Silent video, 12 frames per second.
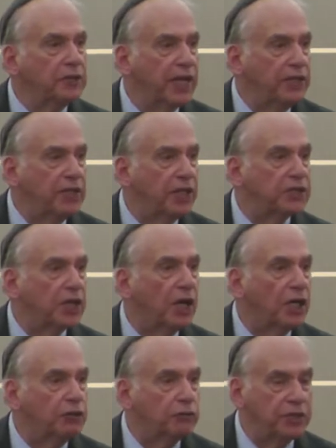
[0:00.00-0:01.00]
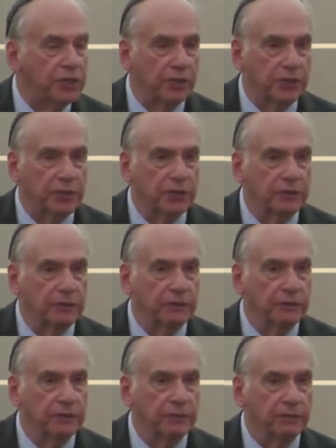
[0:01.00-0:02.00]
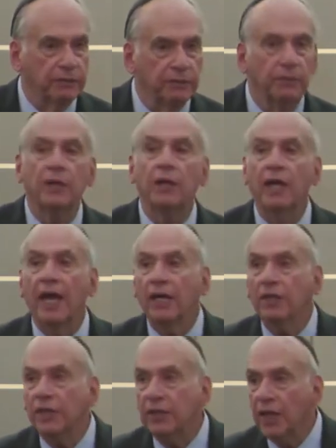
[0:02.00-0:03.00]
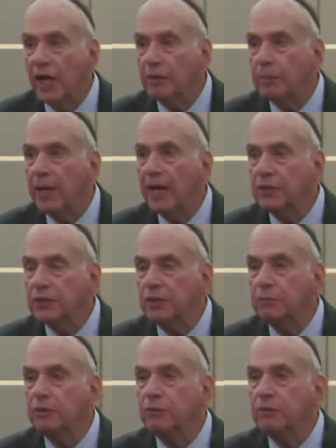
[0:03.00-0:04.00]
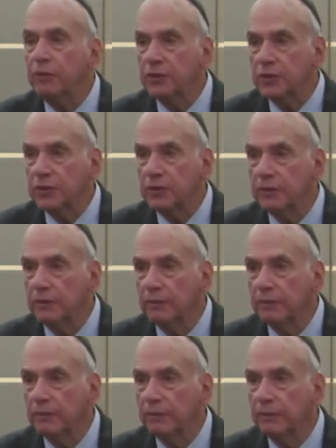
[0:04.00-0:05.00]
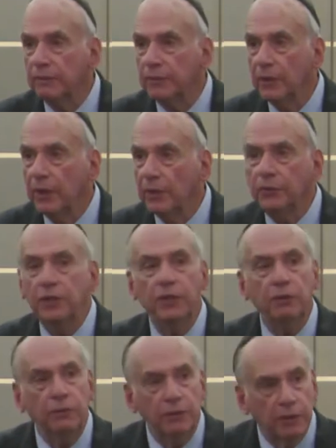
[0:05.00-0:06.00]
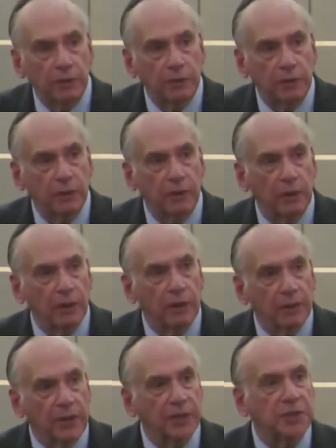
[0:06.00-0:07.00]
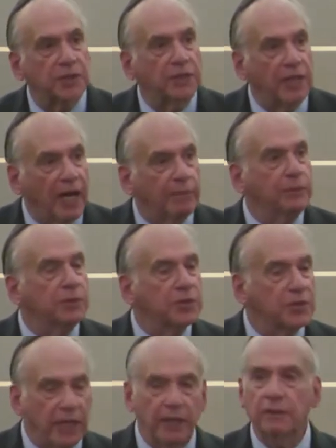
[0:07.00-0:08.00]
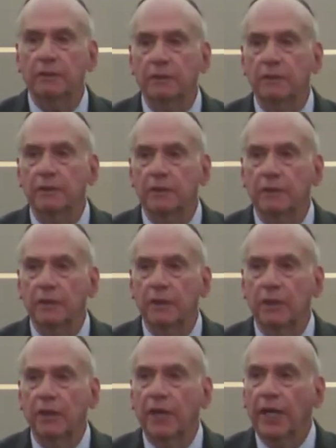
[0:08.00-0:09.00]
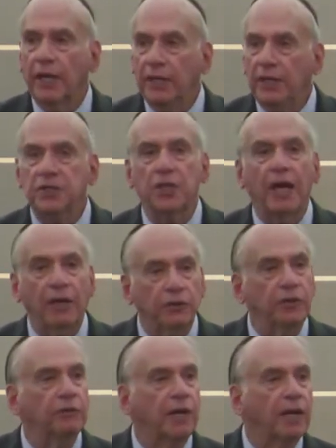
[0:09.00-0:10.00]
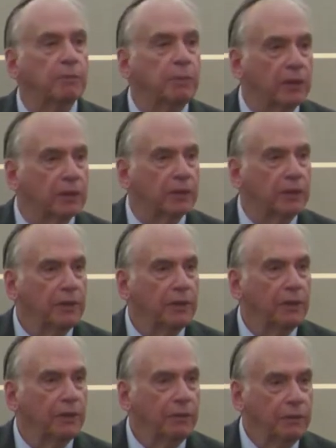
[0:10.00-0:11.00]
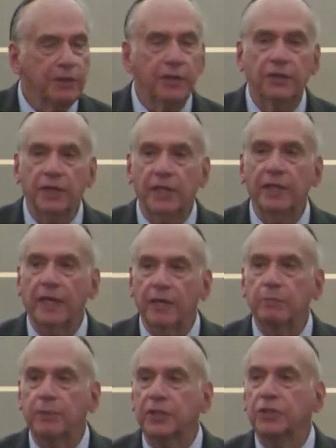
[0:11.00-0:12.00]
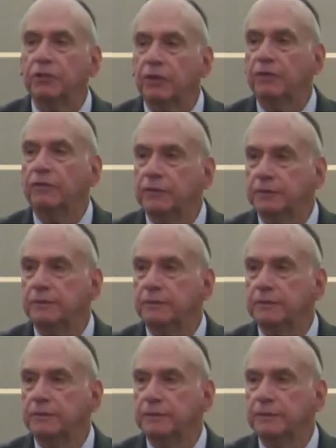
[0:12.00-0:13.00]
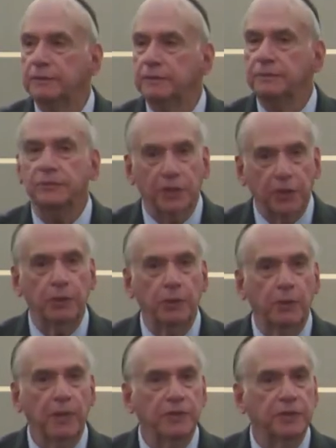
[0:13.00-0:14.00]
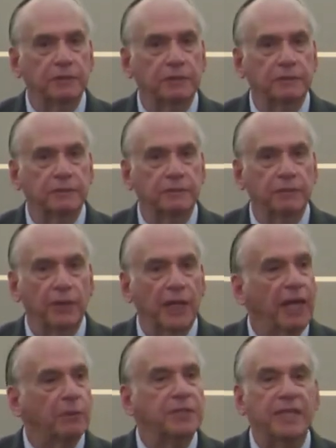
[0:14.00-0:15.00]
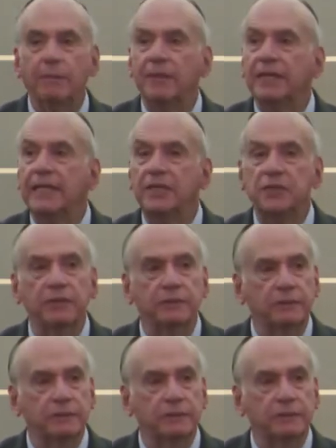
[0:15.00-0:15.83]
10 years, 100 years, the Nakba has to be reversed. Do you know that Saddam Hussein, in his underground bunker, who do you think he had a picture of? You know who it was? It was Nebuchadnezzar.